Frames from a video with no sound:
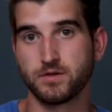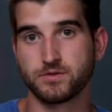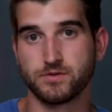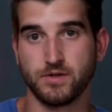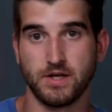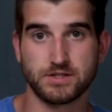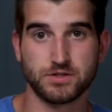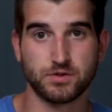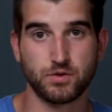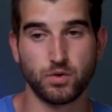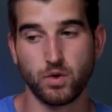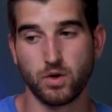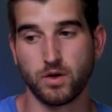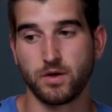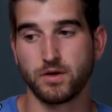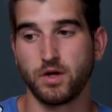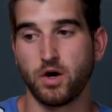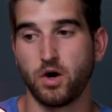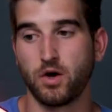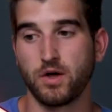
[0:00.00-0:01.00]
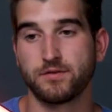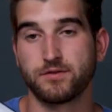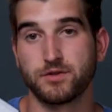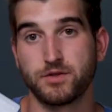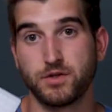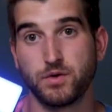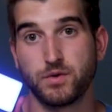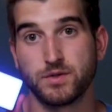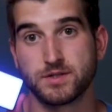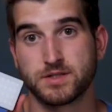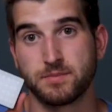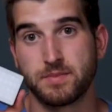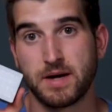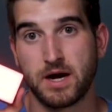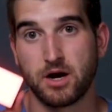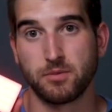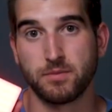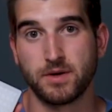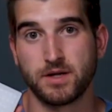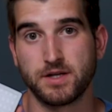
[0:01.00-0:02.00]
So that's cool. All you have to do is the
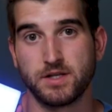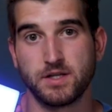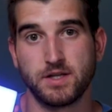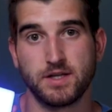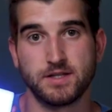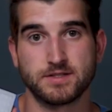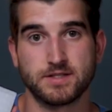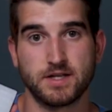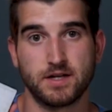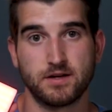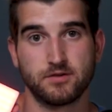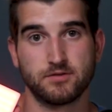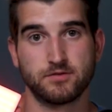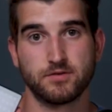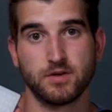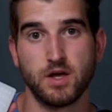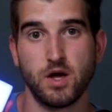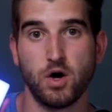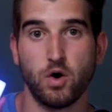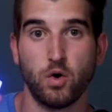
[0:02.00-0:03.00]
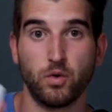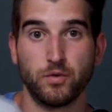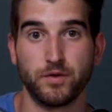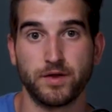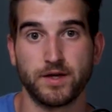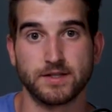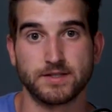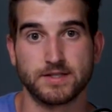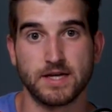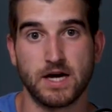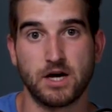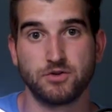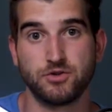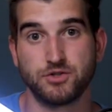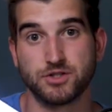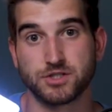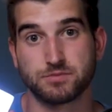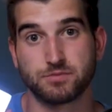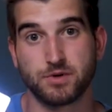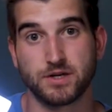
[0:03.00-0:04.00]
power button. Instead of holding it down, you
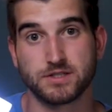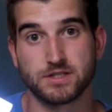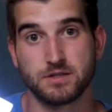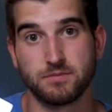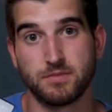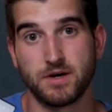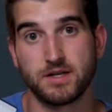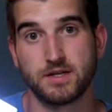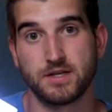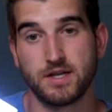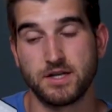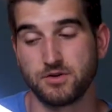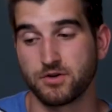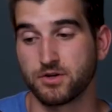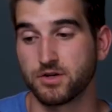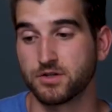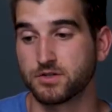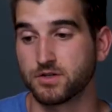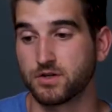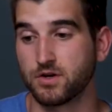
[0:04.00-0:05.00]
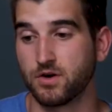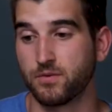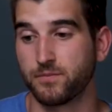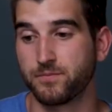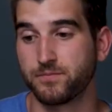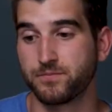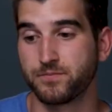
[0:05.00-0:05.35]
just press the button and you're good to go.